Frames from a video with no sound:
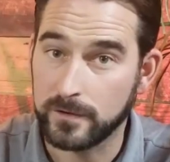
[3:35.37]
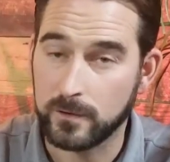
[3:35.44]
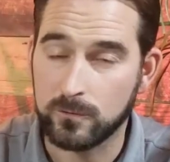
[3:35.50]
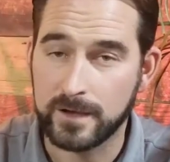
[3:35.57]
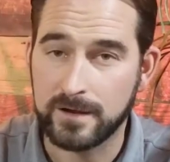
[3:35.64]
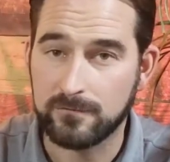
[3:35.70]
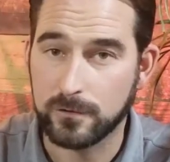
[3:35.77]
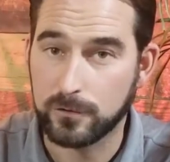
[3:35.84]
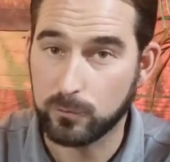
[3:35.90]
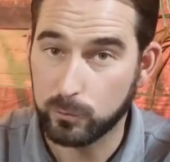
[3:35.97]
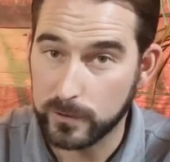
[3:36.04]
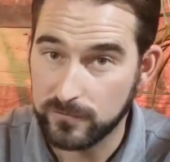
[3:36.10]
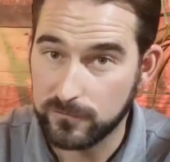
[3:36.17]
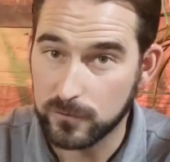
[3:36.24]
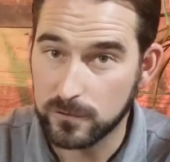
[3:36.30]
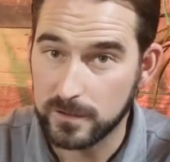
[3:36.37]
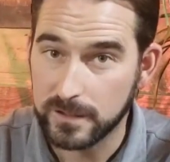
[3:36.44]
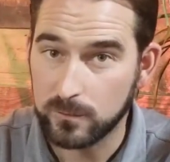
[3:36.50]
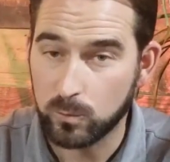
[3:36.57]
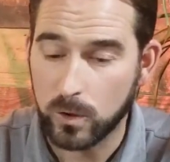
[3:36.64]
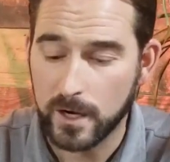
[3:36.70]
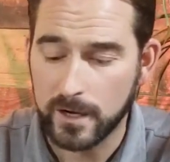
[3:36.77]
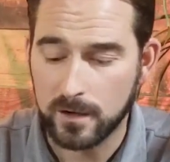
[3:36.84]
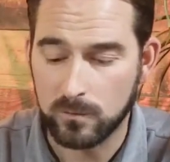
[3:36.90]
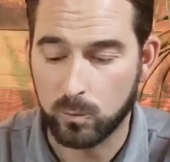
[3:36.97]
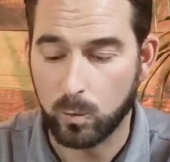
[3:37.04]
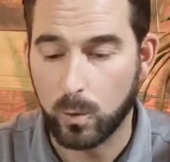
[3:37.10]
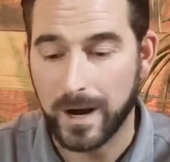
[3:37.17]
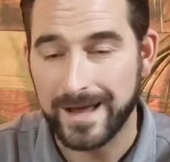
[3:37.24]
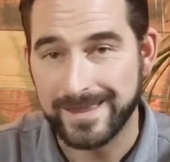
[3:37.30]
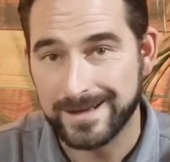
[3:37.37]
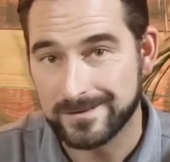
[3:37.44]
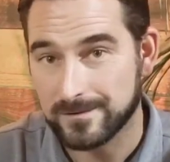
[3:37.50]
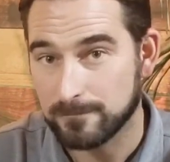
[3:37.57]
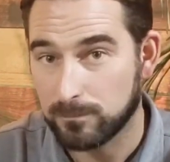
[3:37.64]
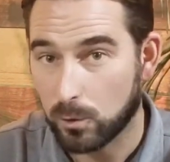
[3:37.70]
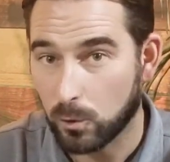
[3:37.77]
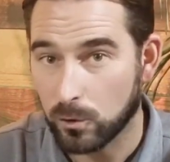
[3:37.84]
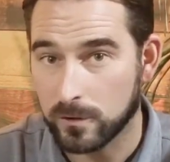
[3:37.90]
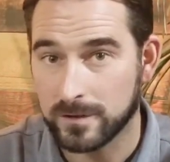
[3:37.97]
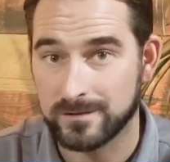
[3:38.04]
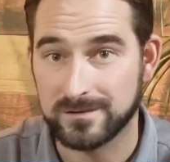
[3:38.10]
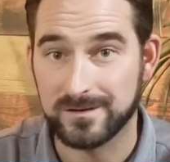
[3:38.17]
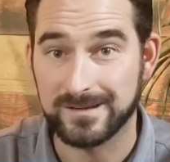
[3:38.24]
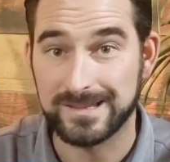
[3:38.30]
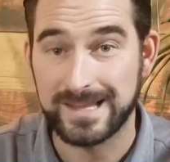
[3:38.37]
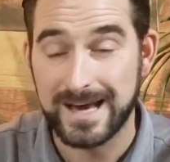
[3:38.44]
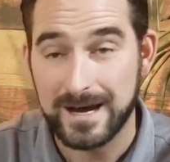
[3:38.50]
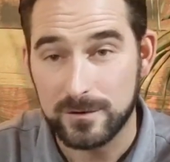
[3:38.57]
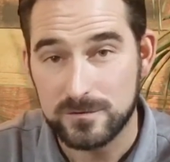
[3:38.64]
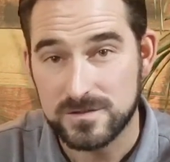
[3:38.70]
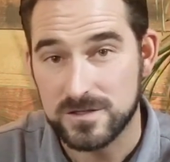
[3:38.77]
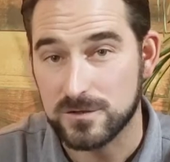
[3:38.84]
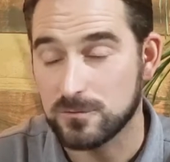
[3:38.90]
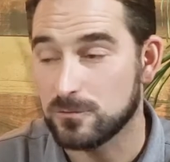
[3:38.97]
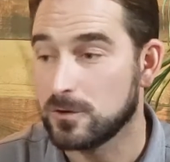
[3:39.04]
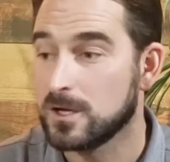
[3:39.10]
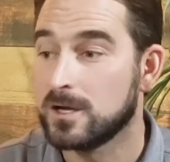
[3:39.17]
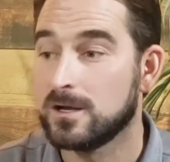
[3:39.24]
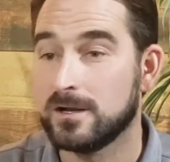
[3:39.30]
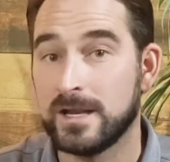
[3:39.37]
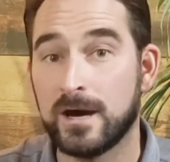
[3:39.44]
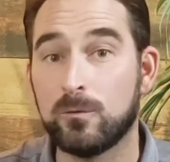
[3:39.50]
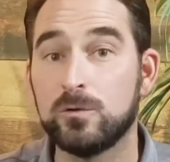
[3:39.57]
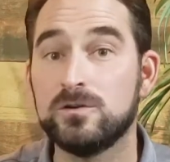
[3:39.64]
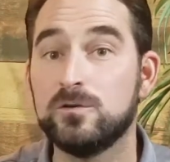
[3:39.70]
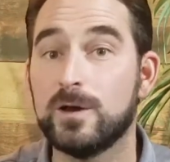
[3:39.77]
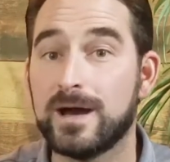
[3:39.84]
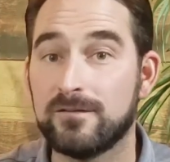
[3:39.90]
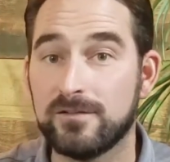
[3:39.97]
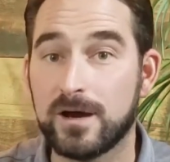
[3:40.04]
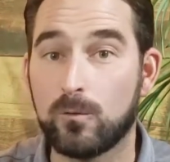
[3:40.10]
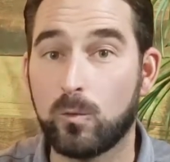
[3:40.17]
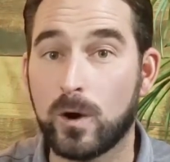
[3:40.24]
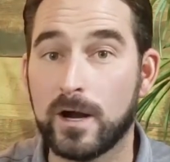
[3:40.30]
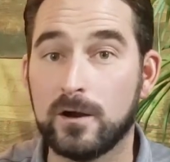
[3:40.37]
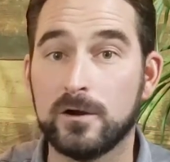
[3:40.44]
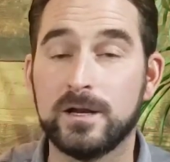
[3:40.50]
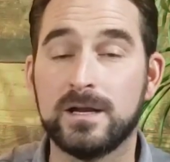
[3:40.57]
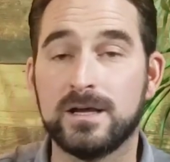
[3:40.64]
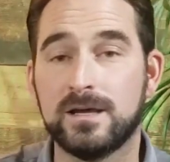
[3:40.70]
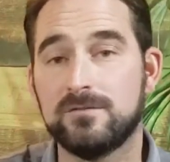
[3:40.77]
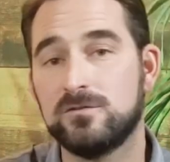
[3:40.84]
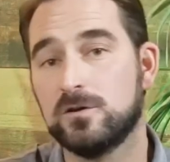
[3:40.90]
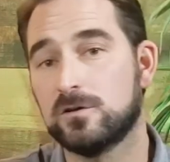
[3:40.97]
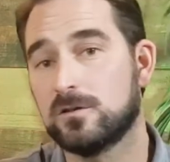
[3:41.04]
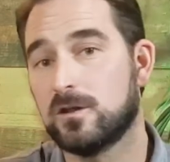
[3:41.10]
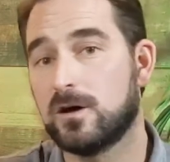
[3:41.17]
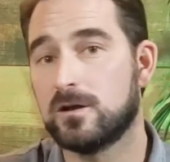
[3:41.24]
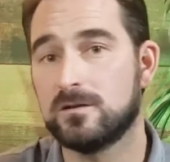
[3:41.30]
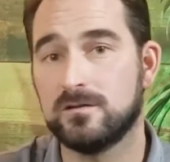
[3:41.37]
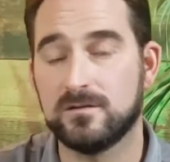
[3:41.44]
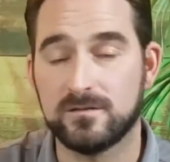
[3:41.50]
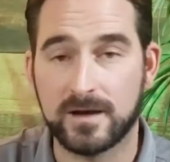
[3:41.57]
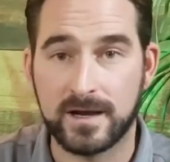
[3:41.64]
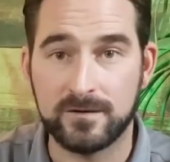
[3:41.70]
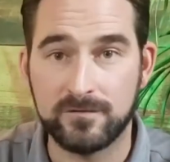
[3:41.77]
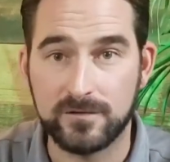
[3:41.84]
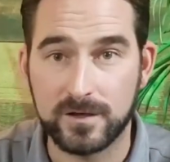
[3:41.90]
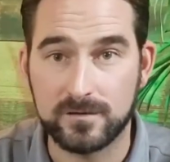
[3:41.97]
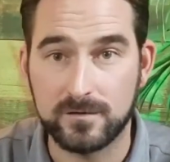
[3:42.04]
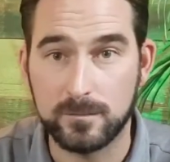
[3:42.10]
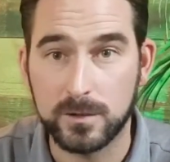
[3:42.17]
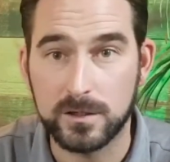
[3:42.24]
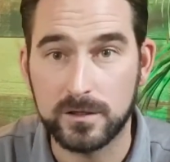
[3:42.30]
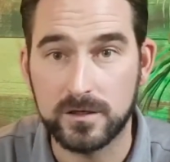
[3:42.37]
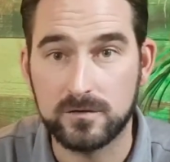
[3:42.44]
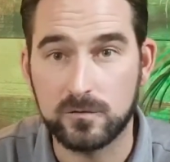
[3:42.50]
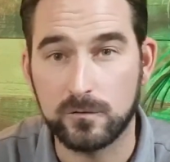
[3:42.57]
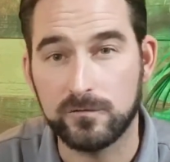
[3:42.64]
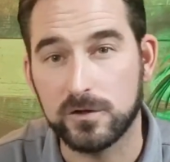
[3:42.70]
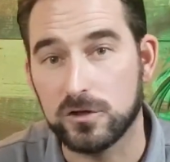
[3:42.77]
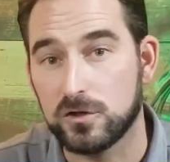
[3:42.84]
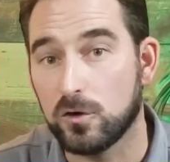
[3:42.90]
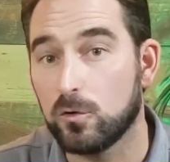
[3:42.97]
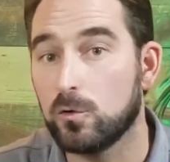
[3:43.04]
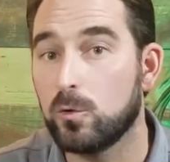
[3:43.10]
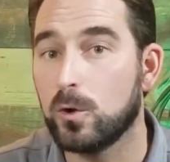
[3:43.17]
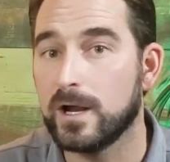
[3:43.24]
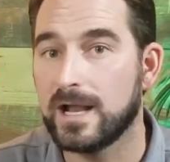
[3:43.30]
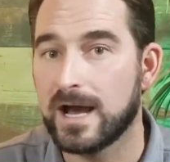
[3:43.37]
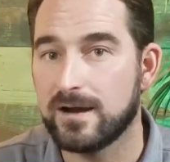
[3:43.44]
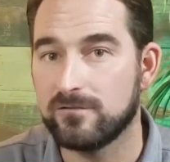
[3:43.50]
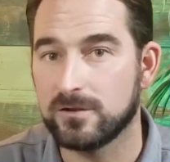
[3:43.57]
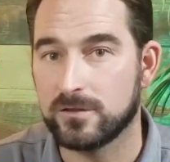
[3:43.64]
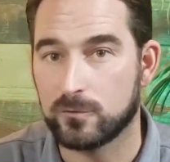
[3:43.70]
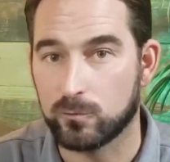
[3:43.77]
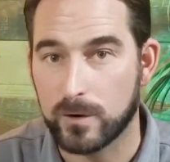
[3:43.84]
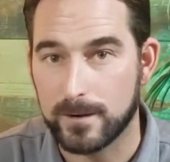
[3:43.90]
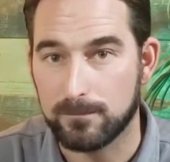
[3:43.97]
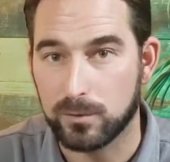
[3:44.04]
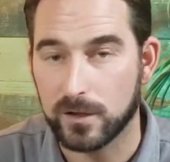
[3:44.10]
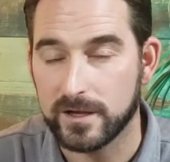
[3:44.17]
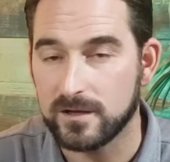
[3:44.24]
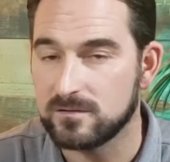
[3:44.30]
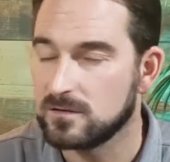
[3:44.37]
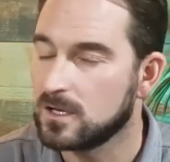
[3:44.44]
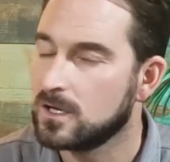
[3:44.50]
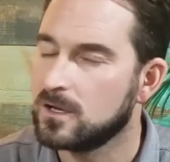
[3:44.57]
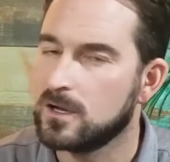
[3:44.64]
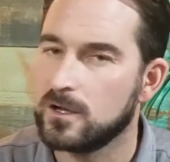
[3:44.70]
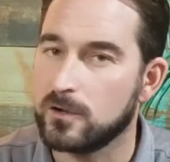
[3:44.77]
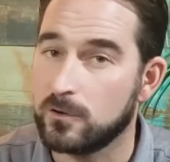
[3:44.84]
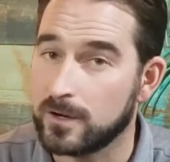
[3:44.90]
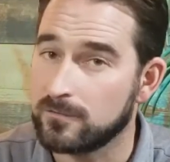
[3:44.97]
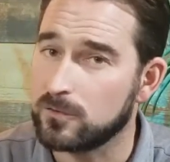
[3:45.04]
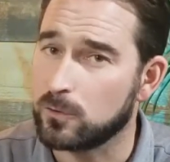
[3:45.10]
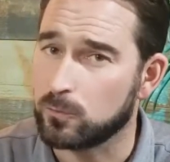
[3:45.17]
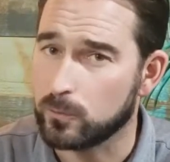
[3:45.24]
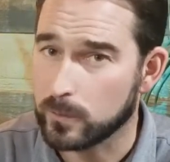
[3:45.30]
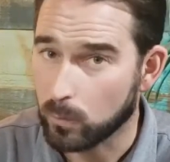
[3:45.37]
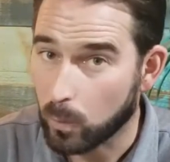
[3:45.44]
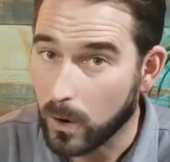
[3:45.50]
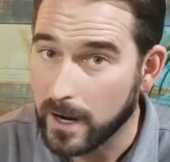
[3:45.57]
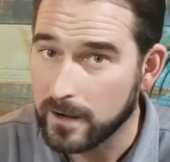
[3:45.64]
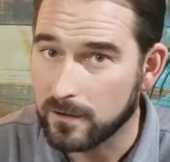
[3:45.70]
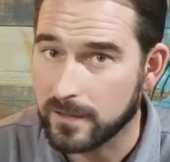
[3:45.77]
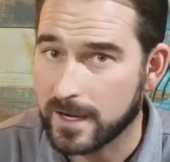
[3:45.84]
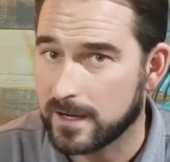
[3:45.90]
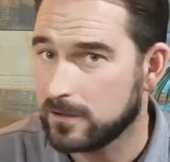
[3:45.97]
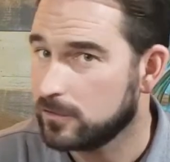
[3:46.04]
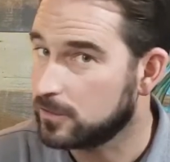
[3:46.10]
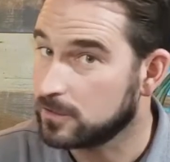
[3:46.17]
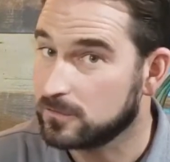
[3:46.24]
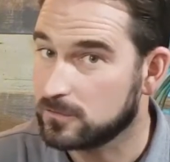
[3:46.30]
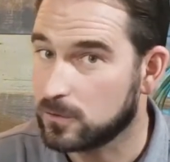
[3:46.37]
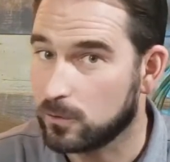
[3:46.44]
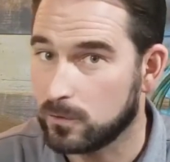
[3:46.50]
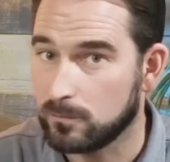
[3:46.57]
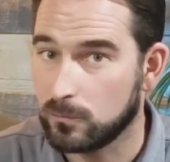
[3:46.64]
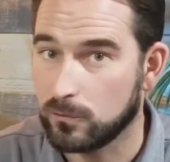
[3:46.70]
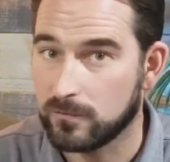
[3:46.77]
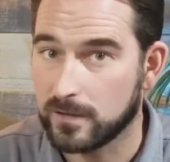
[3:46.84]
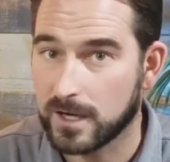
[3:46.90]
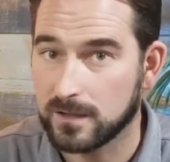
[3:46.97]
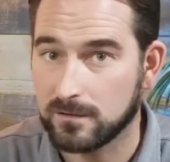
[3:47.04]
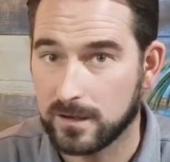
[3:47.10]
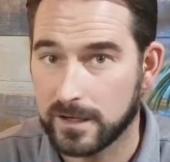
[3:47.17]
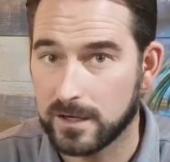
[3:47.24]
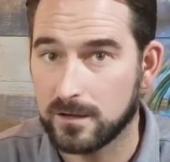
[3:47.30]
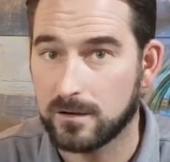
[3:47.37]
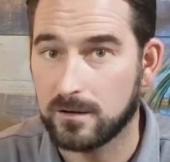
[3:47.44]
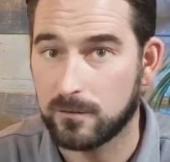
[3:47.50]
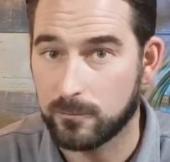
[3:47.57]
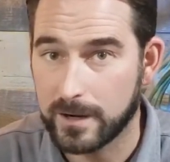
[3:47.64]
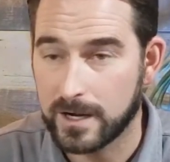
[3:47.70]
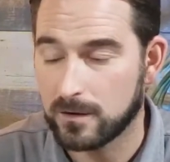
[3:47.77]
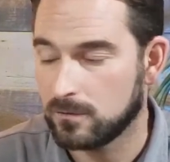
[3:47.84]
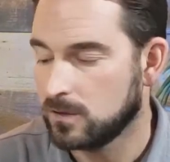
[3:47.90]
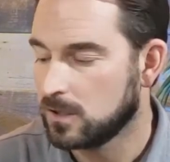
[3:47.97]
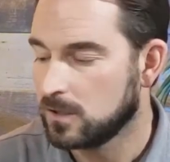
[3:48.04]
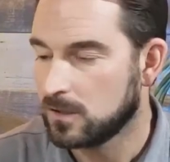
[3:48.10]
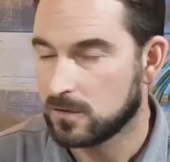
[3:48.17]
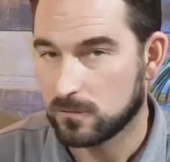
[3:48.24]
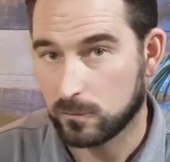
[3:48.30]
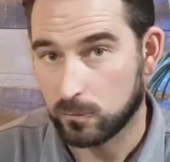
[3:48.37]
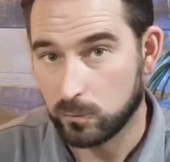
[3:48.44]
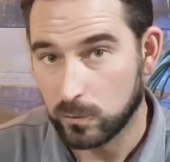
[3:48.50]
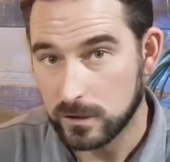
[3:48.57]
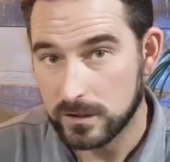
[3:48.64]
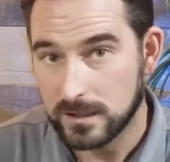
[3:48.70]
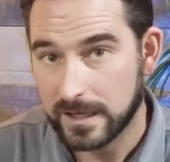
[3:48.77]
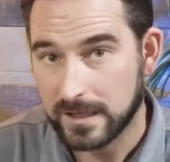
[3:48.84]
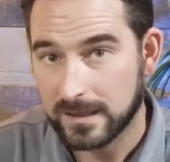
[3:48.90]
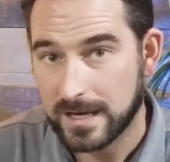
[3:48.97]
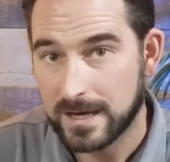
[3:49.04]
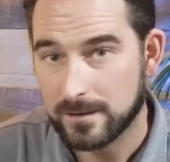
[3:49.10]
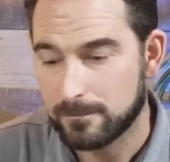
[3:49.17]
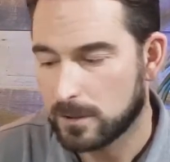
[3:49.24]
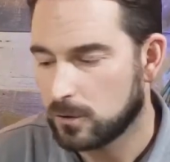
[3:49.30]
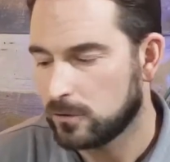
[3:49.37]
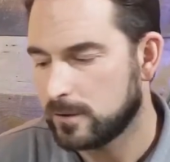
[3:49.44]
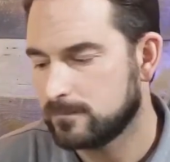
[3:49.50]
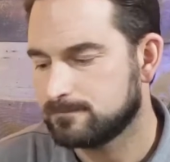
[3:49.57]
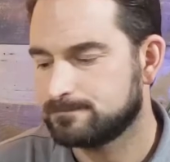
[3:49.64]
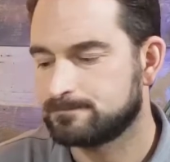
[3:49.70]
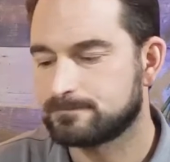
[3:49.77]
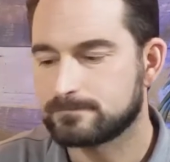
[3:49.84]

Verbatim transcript: They only have a three foot lead wire and why that's important is it allows you, now once you have that wired in, it gives you a lot of design flexibility. So if you don't quite have it in the right place, you don't have to go rewire that. You can just go and move that light around. So really like that about it.